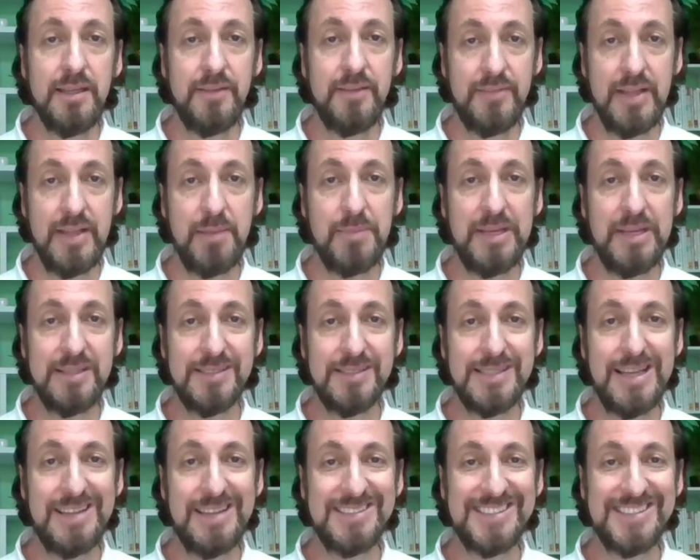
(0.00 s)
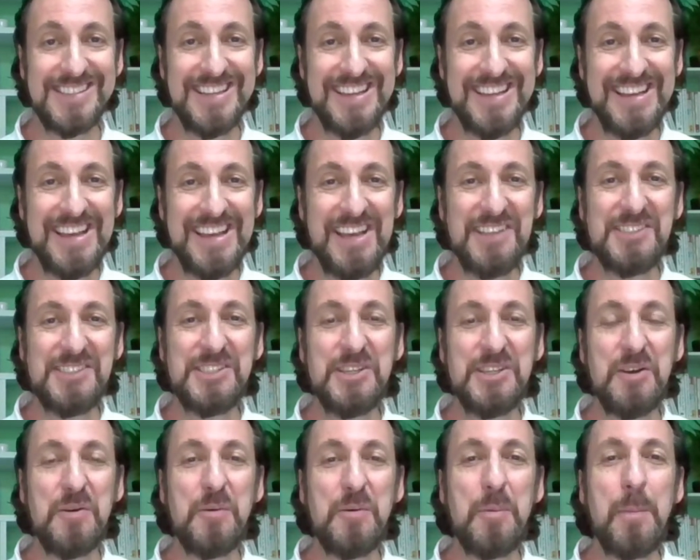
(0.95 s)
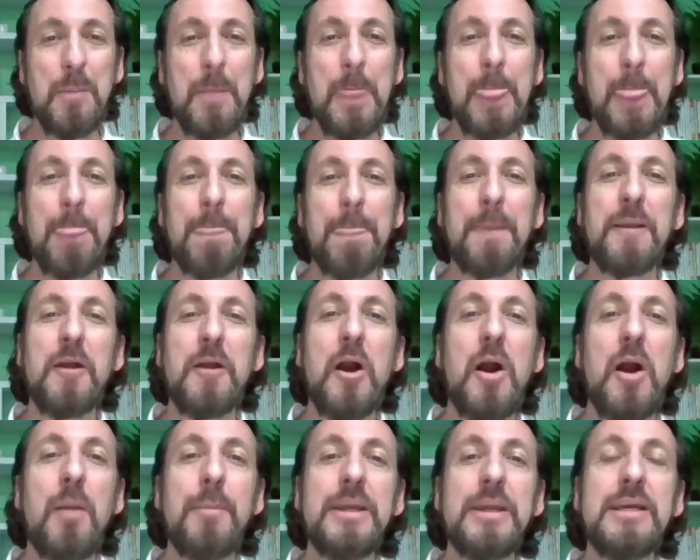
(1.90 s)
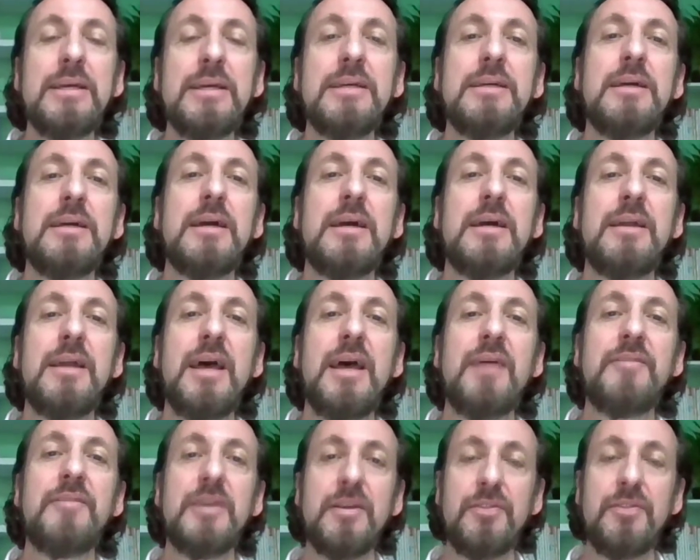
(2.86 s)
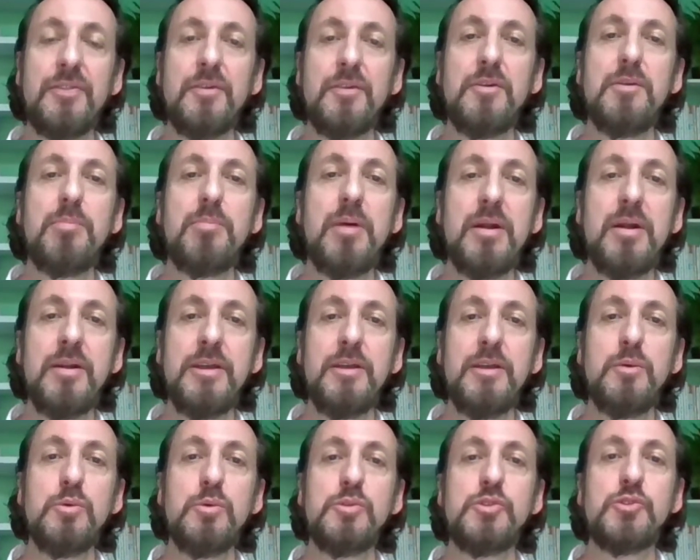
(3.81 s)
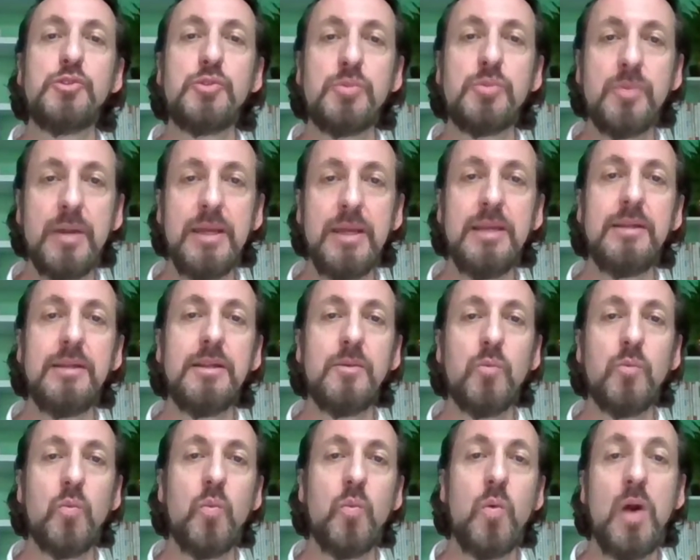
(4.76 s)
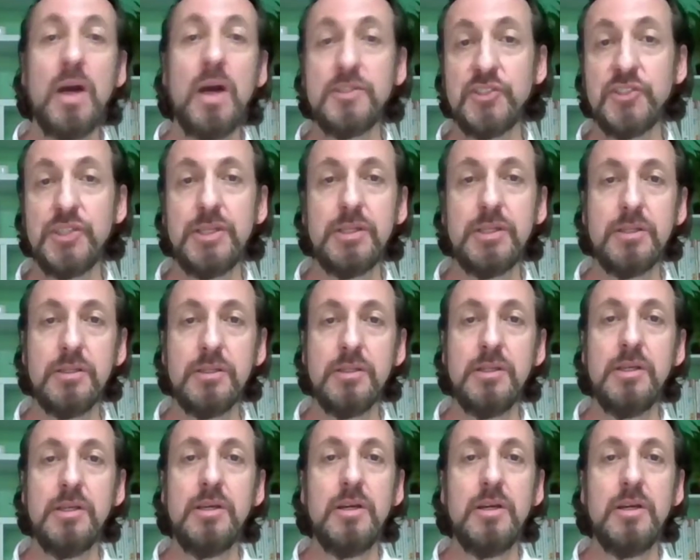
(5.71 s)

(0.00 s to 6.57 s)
if that makes sense. So, coming and having a third party who's trained in watching,